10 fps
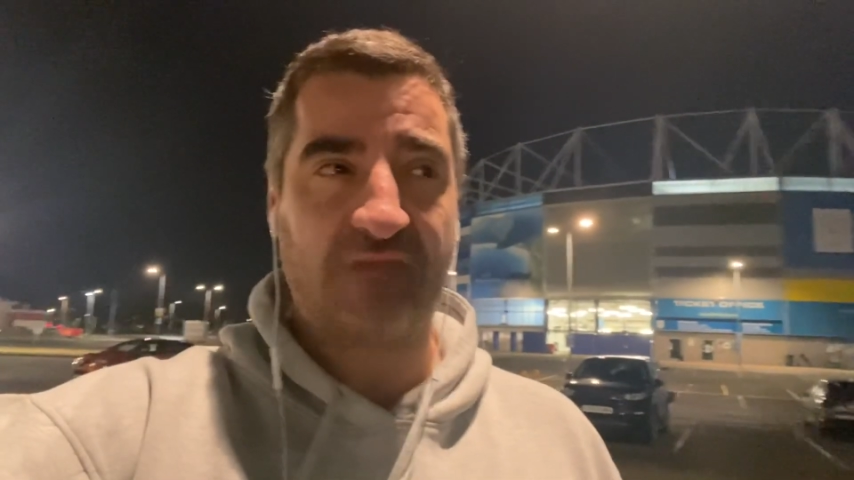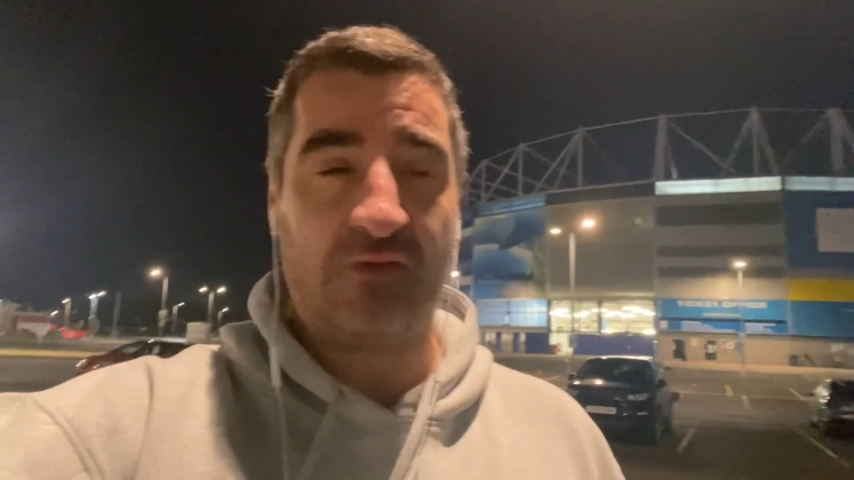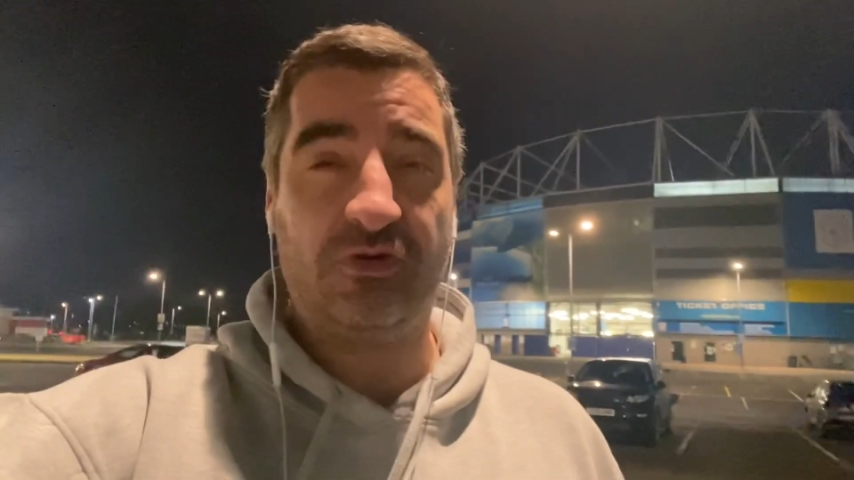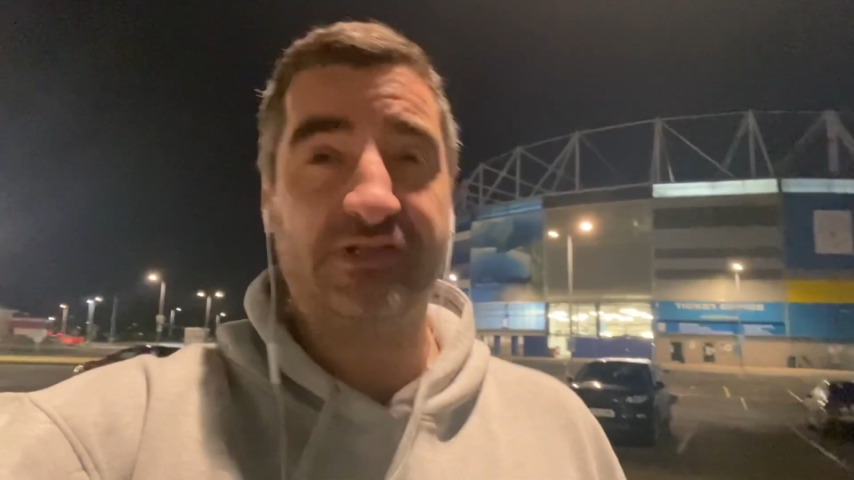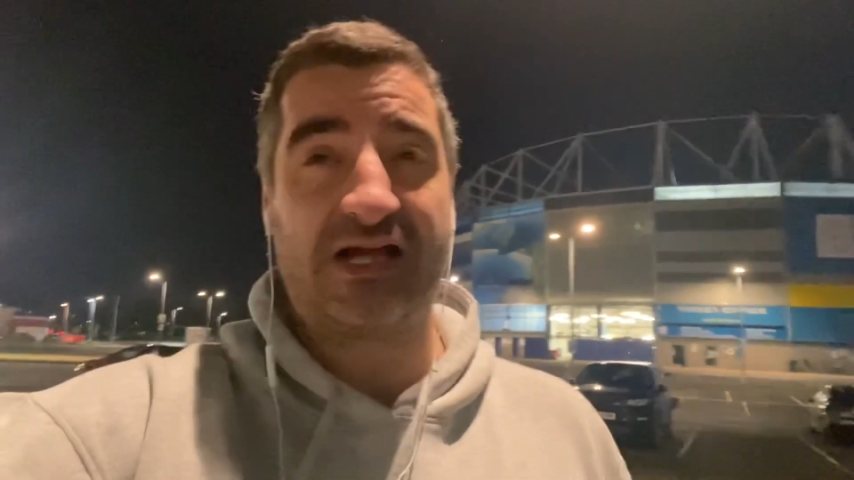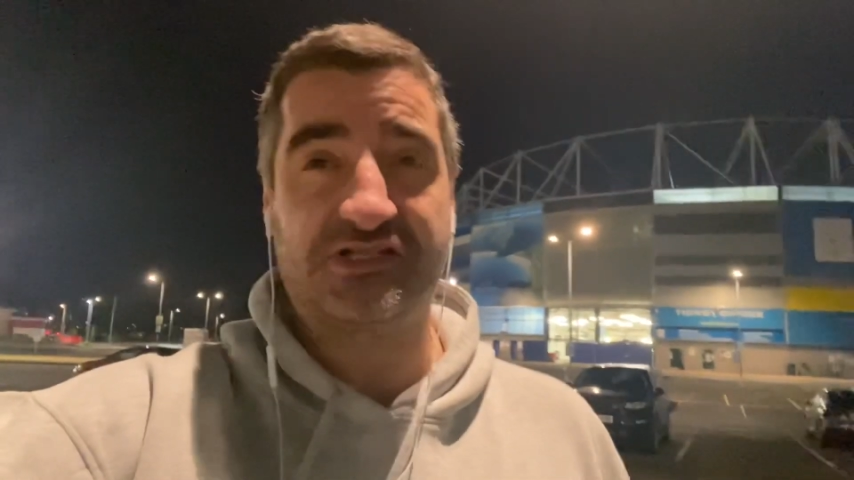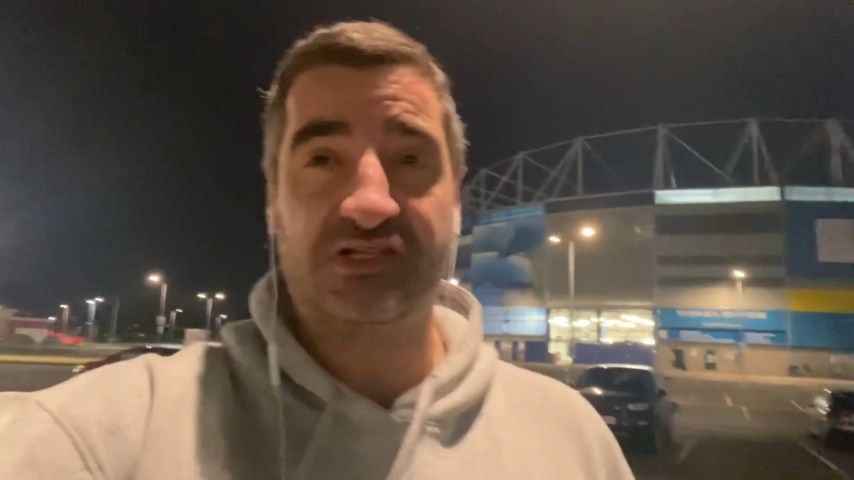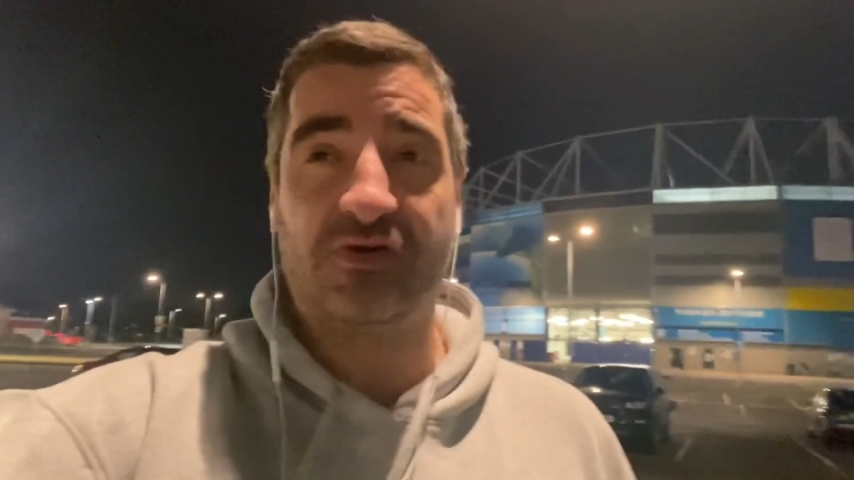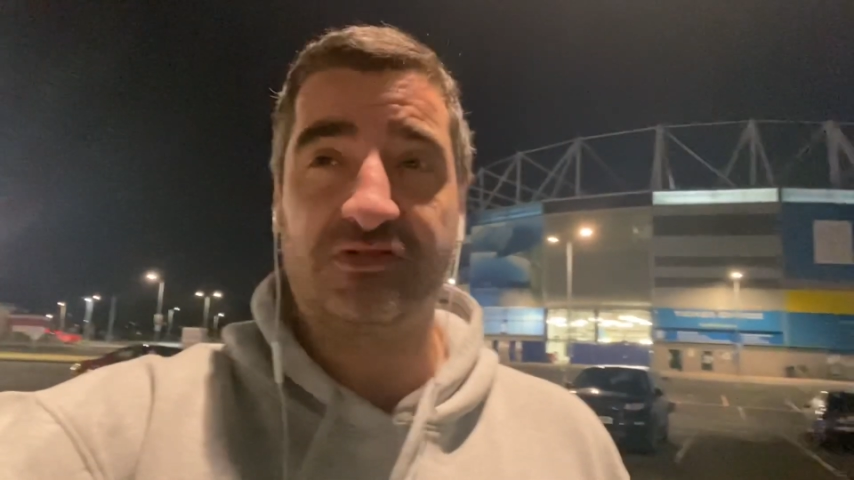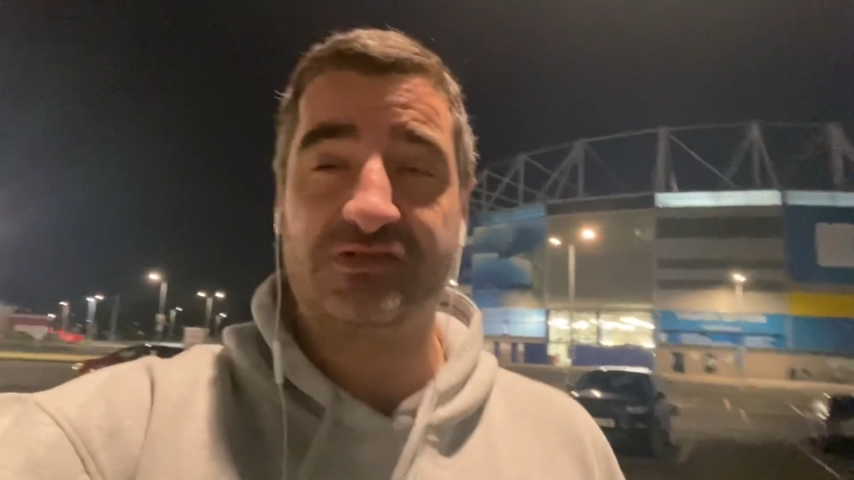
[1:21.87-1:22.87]
I was
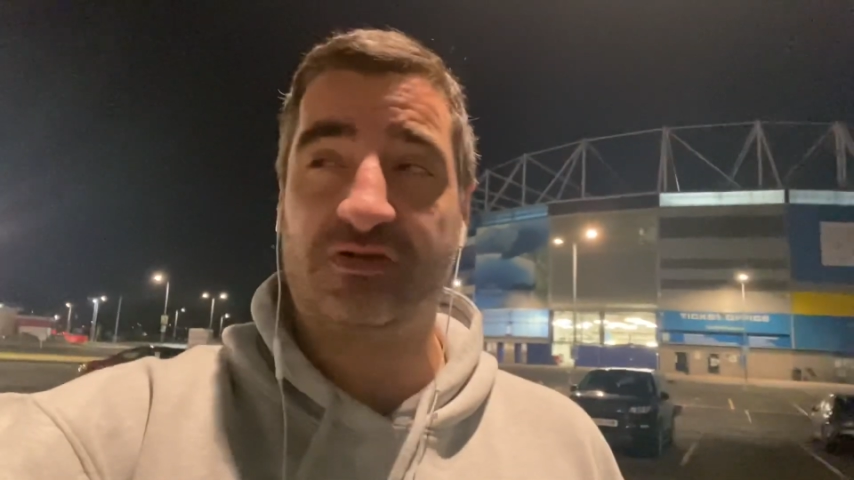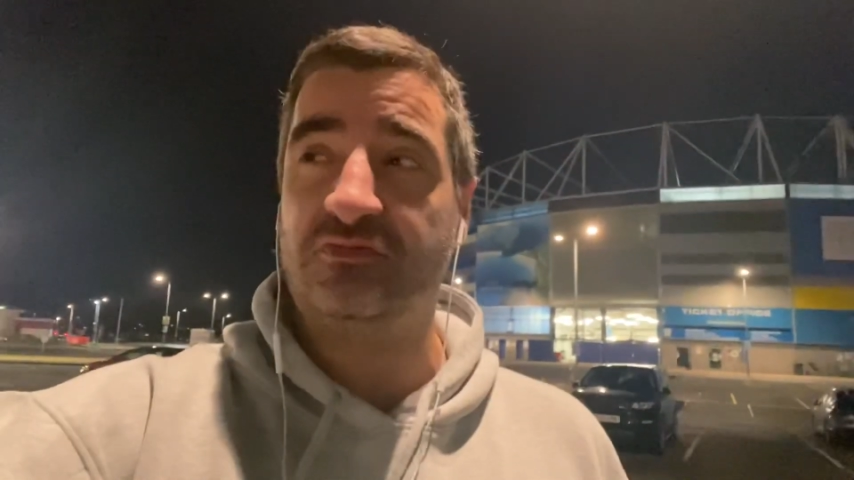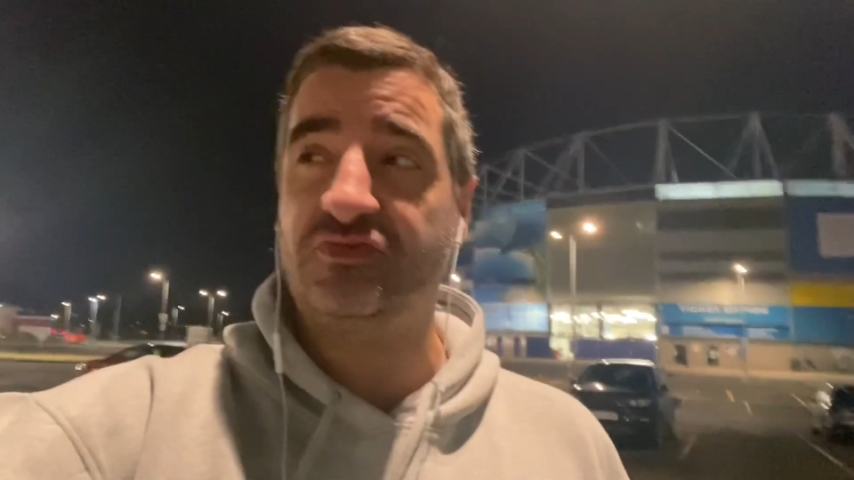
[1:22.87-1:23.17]
actually going to